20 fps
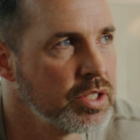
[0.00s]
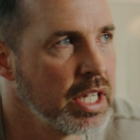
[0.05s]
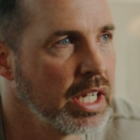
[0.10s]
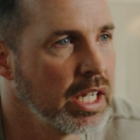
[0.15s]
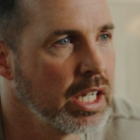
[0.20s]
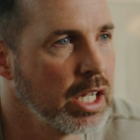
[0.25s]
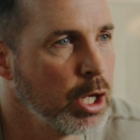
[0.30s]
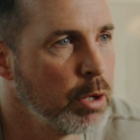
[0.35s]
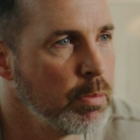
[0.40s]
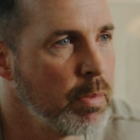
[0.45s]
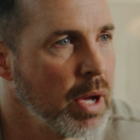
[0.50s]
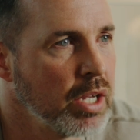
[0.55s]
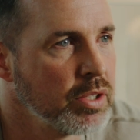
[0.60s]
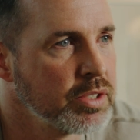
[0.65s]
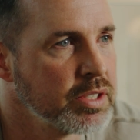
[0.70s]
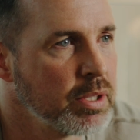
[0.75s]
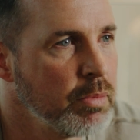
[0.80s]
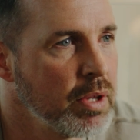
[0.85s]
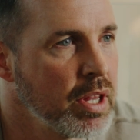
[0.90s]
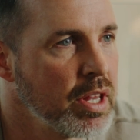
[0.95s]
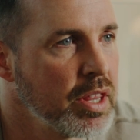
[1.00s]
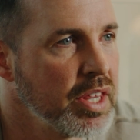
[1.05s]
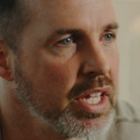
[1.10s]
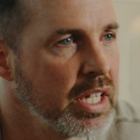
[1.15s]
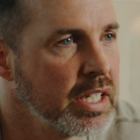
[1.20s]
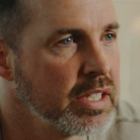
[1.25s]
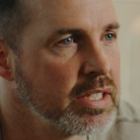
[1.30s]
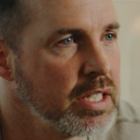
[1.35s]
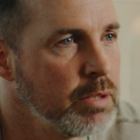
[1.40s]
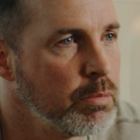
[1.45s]
thinking about some of the
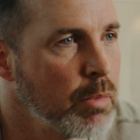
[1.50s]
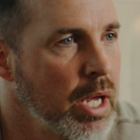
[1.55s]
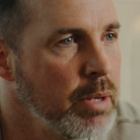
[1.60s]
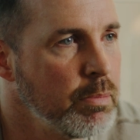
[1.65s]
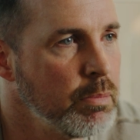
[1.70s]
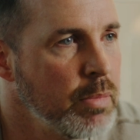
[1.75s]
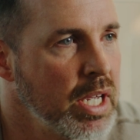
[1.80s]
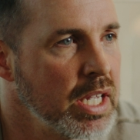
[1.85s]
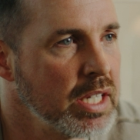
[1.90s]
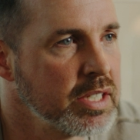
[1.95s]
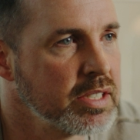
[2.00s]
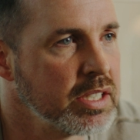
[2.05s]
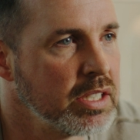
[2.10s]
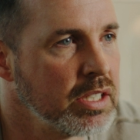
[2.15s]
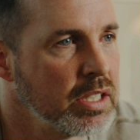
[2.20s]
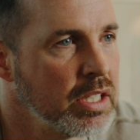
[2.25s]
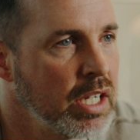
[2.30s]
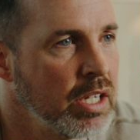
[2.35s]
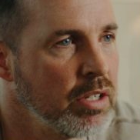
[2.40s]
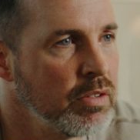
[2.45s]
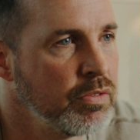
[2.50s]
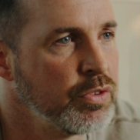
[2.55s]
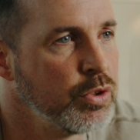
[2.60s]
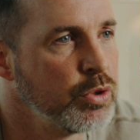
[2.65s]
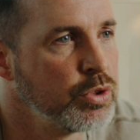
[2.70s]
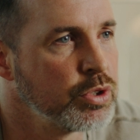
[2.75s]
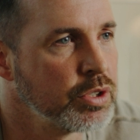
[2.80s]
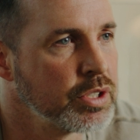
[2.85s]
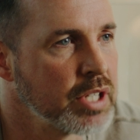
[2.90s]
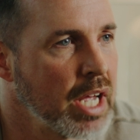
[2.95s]
things he might miss and
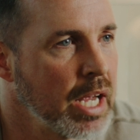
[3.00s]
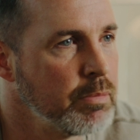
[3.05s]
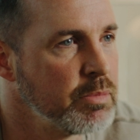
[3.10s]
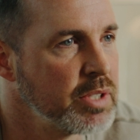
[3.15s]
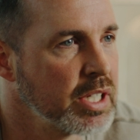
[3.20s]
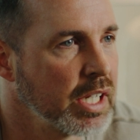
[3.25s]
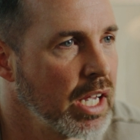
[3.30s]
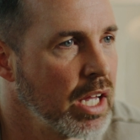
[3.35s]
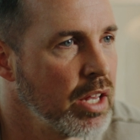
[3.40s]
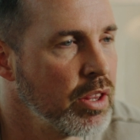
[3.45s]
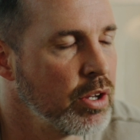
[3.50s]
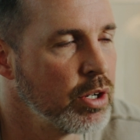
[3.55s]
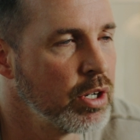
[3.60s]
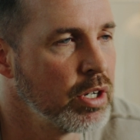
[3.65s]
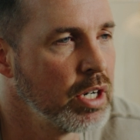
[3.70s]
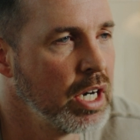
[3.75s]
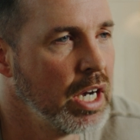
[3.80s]
future time together.